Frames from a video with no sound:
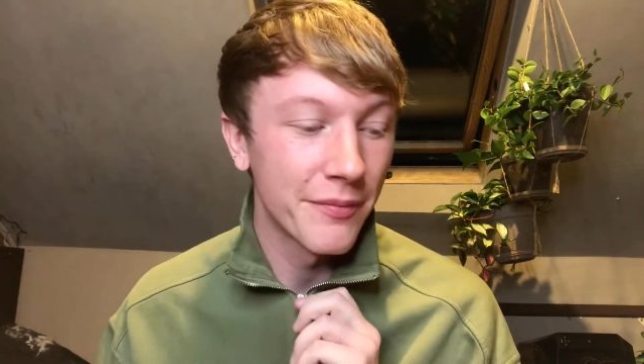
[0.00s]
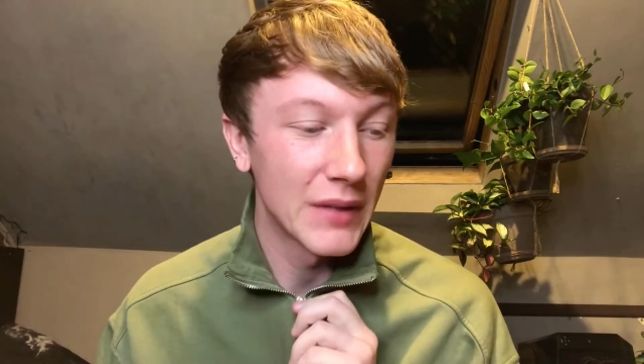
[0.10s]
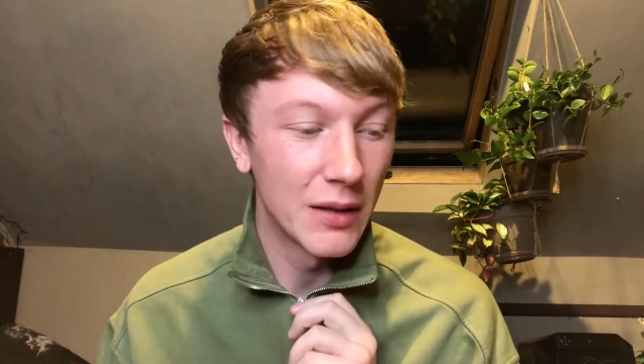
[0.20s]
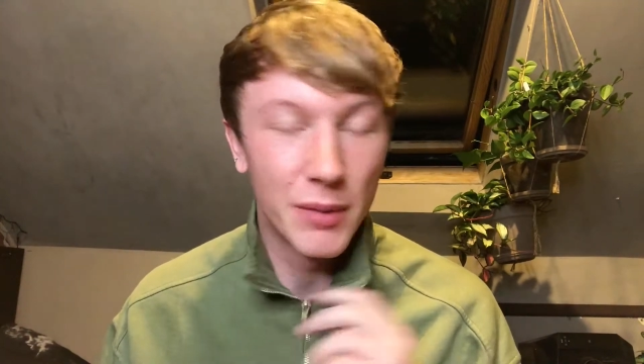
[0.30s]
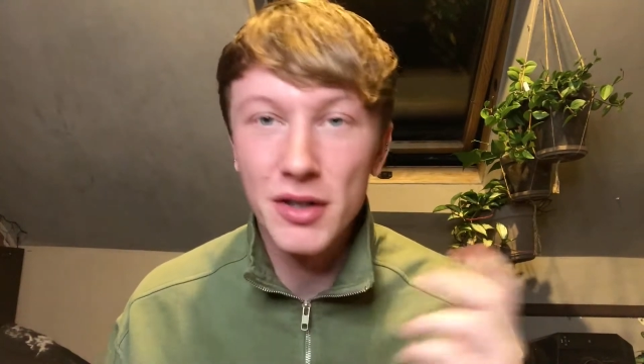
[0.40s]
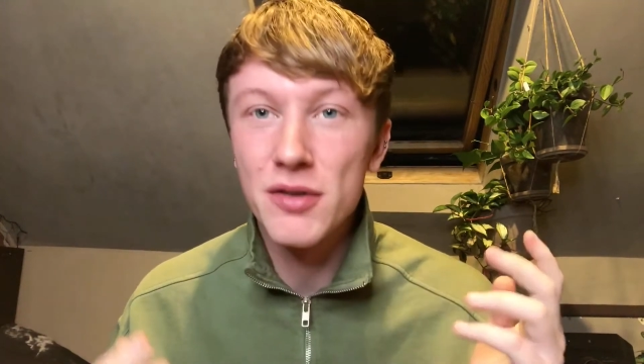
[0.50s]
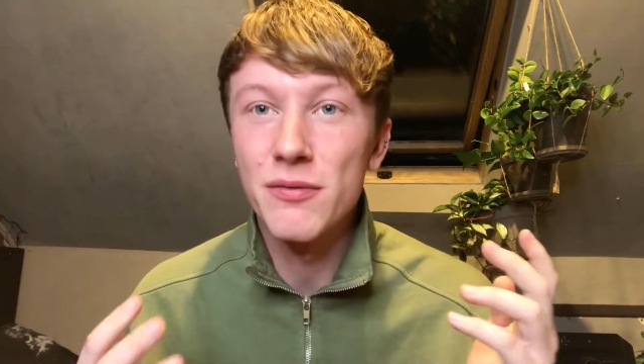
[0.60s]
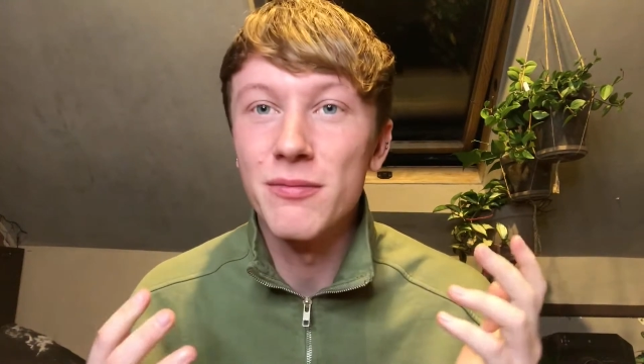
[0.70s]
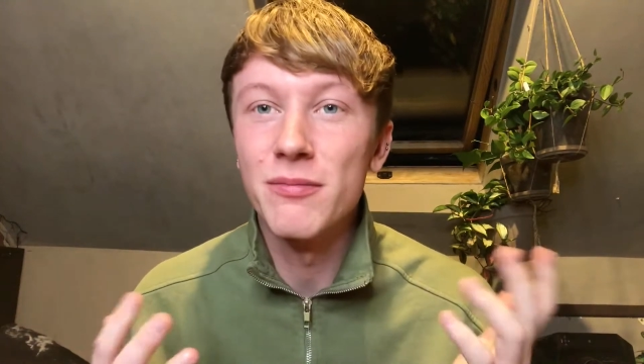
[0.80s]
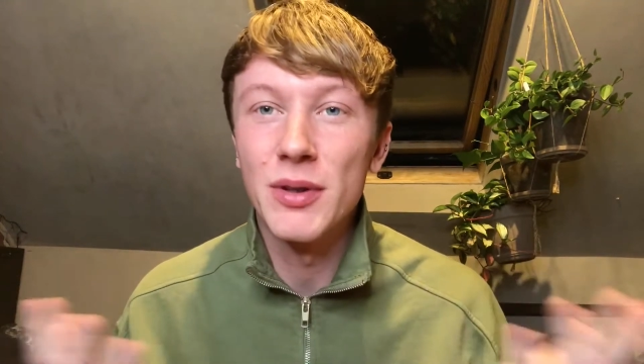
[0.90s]
But I
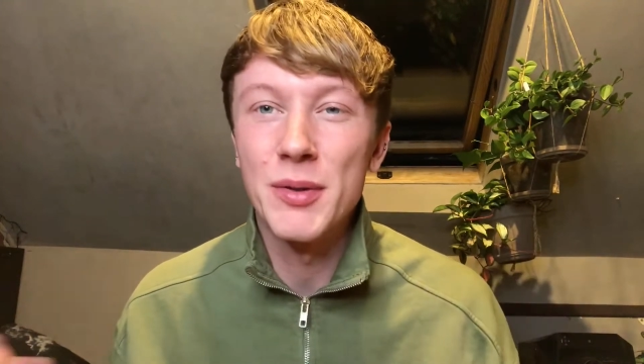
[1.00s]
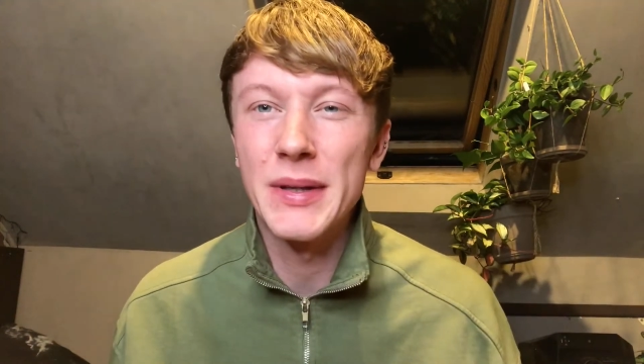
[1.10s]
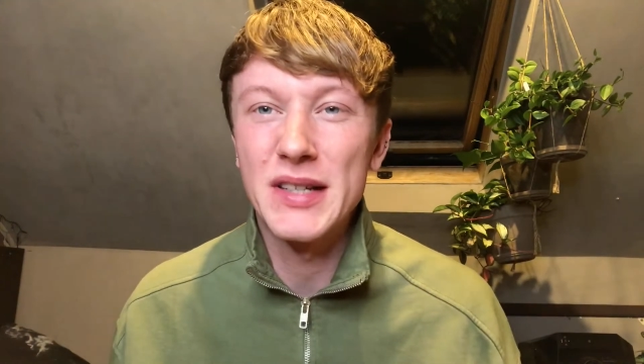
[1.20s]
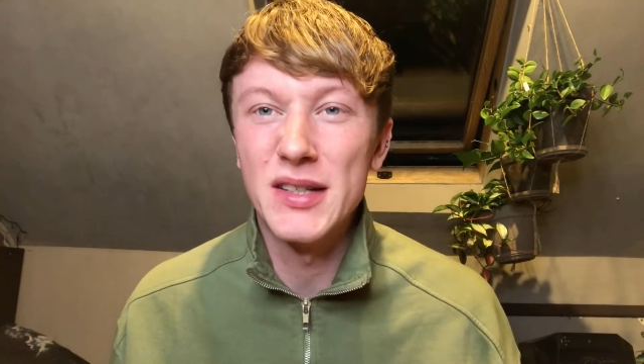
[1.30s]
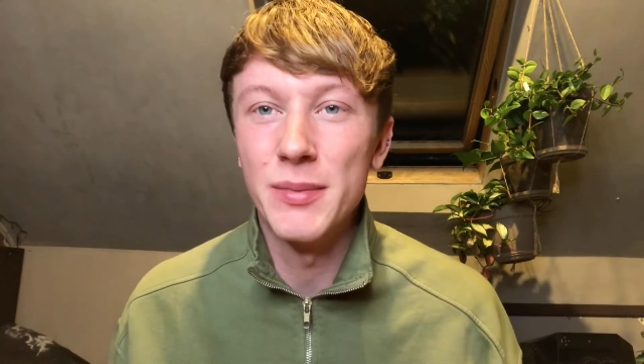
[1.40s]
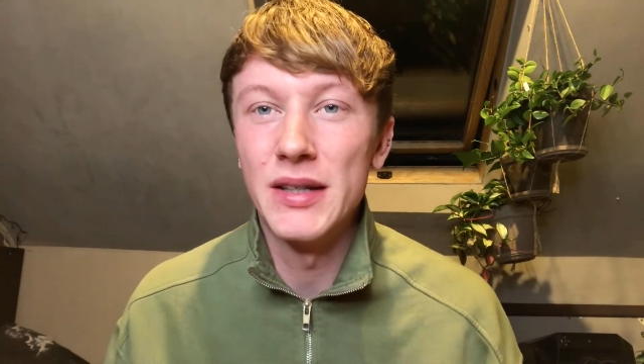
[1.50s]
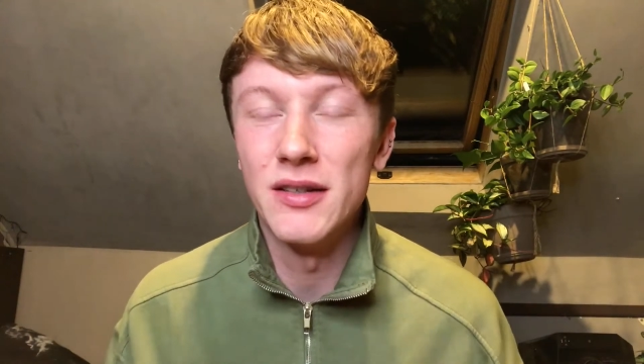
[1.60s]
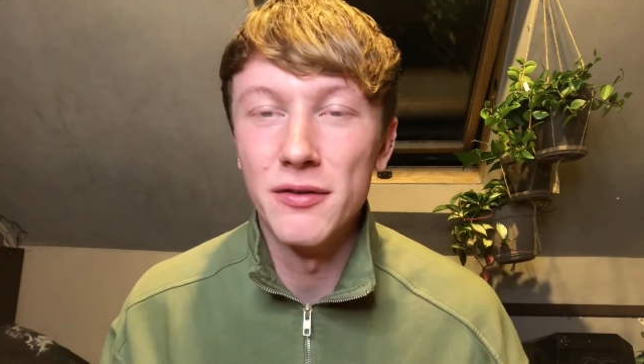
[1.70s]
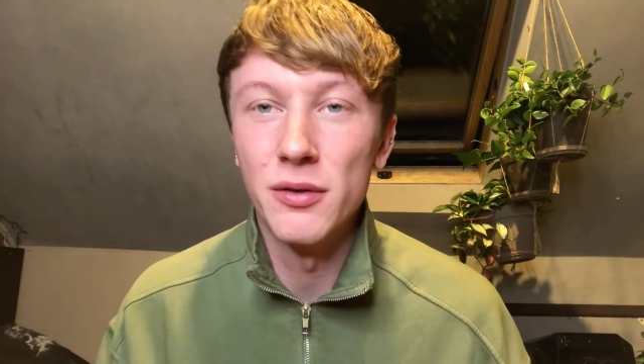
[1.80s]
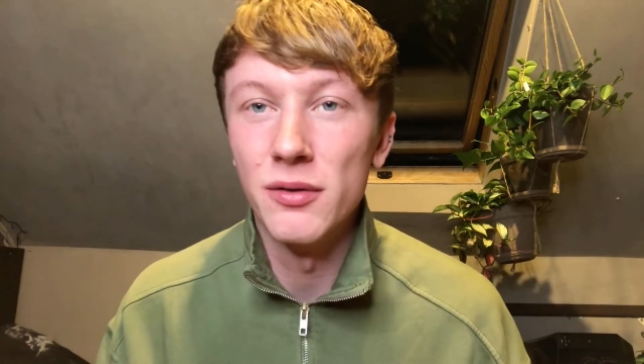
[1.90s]
was about to get into bed and I
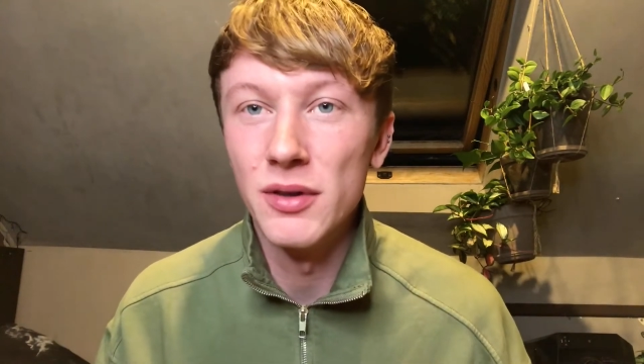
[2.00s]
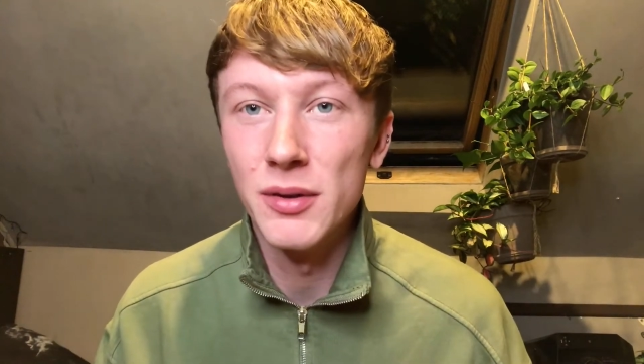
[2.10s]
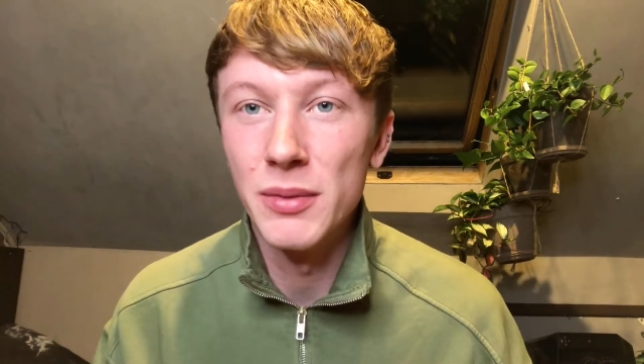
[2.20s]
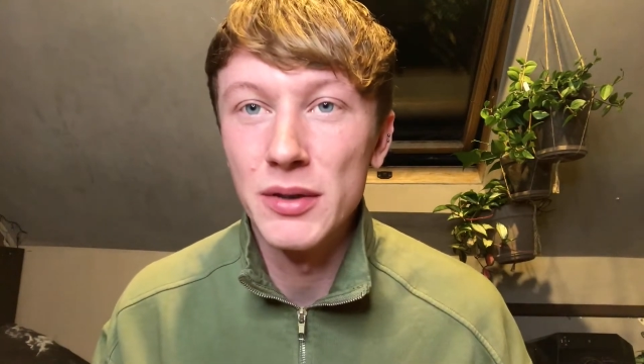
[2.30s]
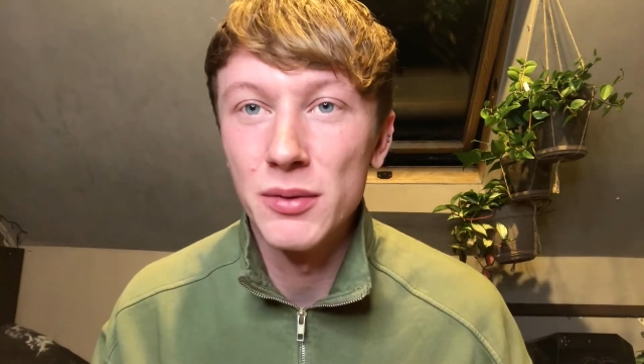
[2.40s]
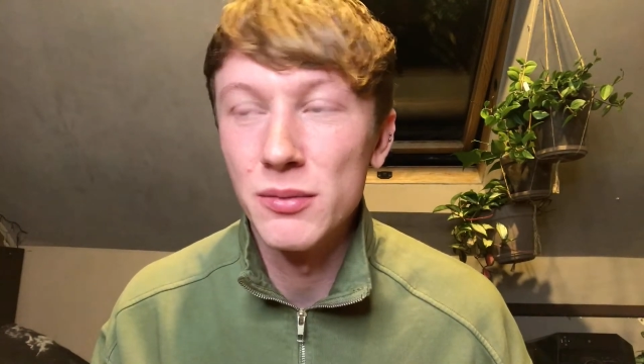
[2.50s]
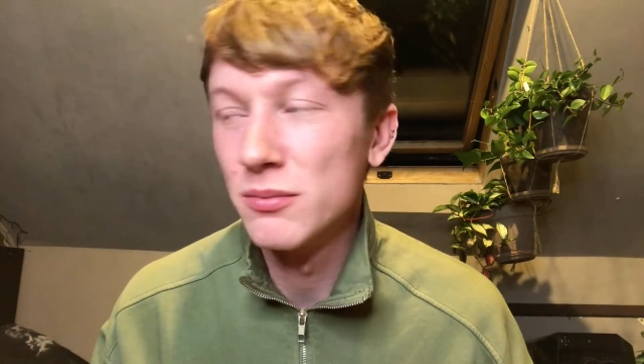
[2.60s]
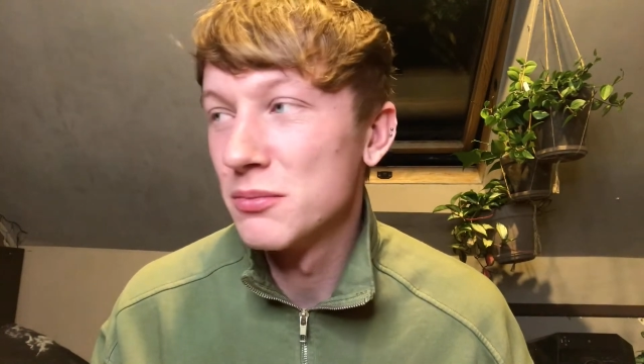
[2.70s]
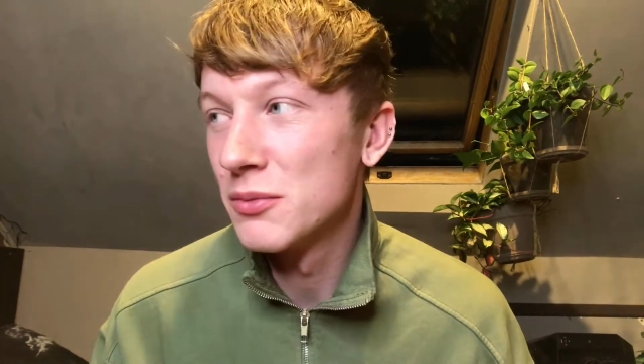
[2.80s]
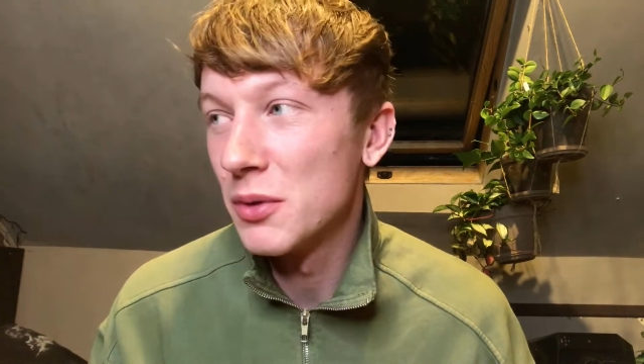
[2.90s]
thought I might as well
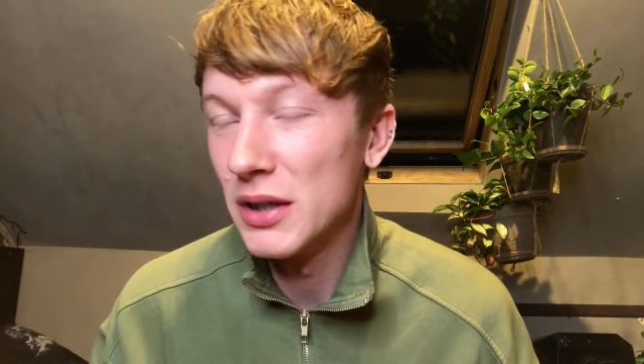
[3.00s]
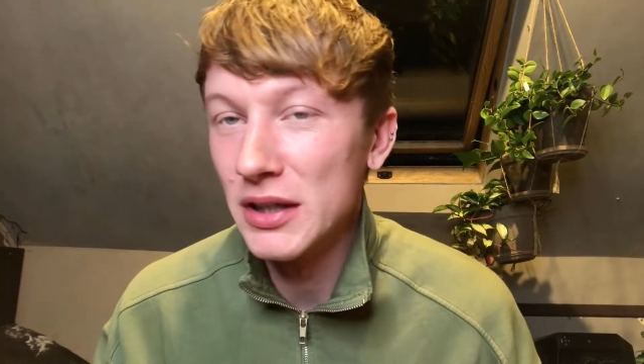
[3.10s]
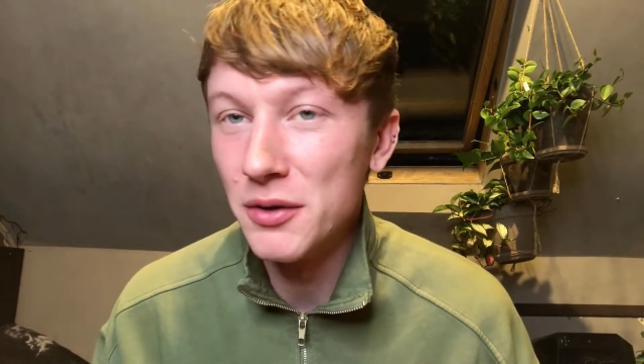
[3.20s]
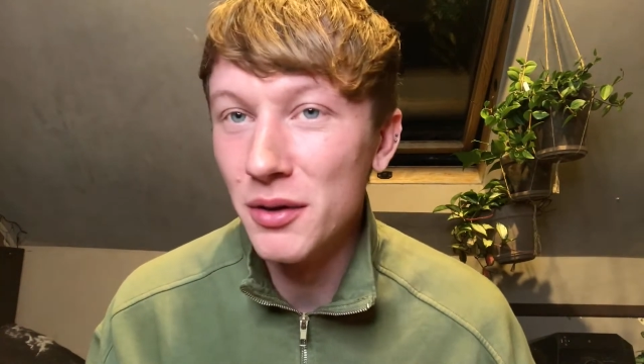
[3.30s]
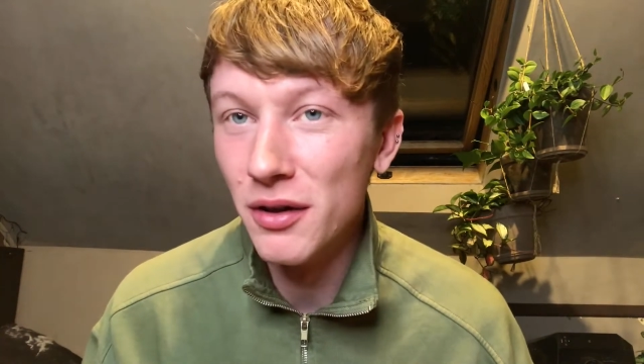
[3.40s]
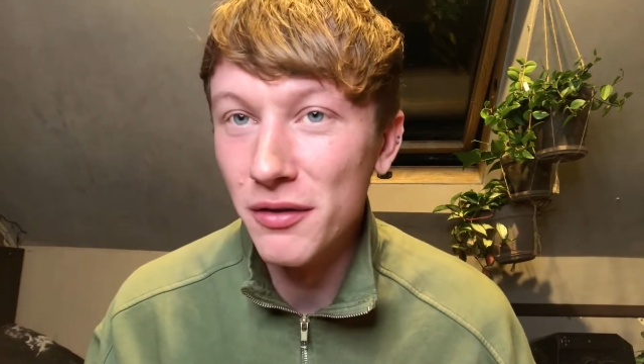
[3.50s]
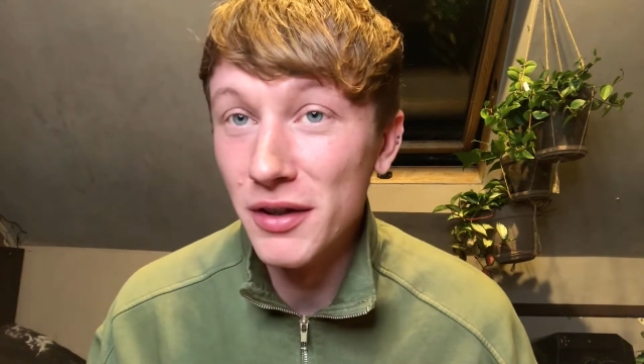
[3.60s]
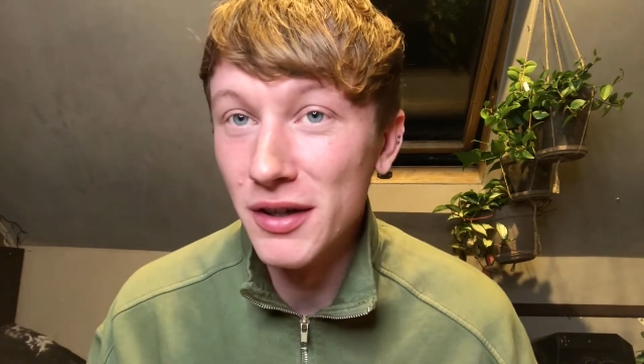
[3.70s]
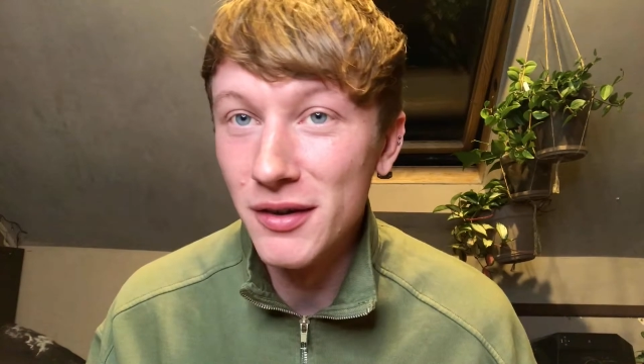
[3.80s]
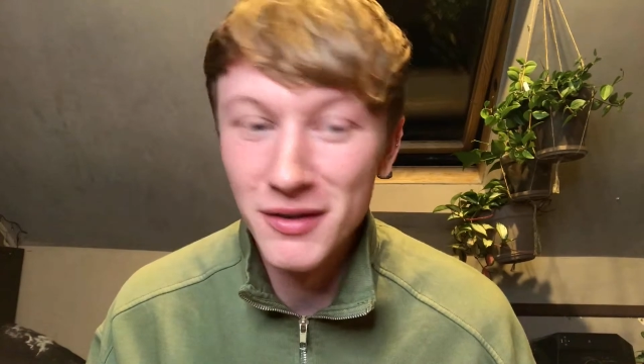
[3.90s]
quickly do a little video.